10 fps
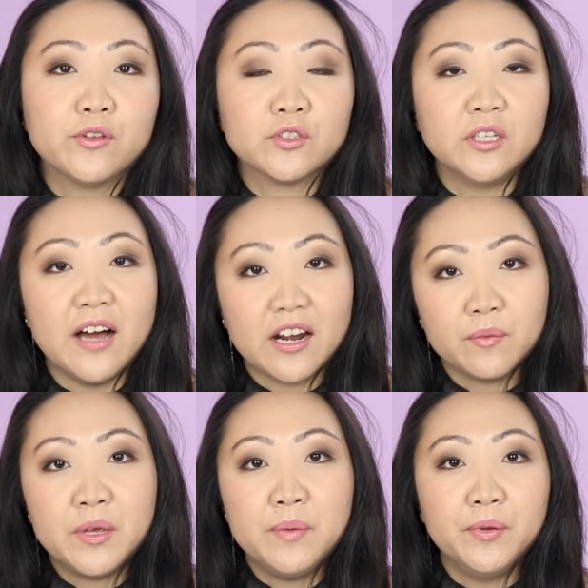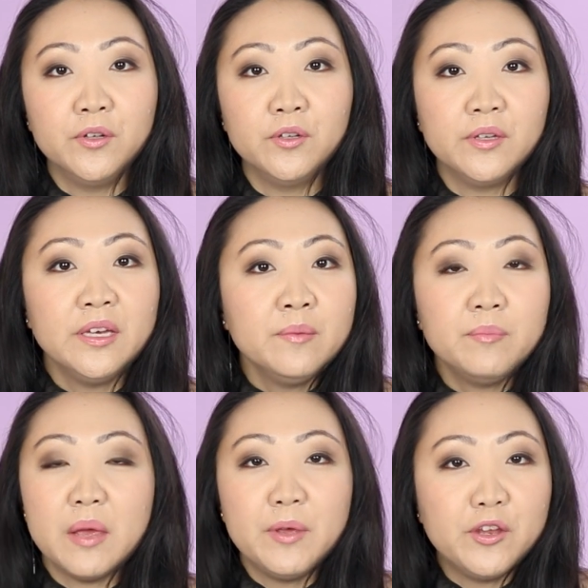There's a lot of people,
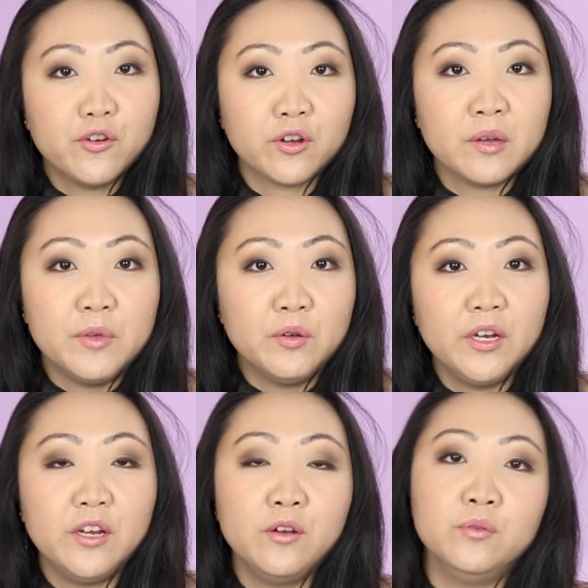maybe in your community,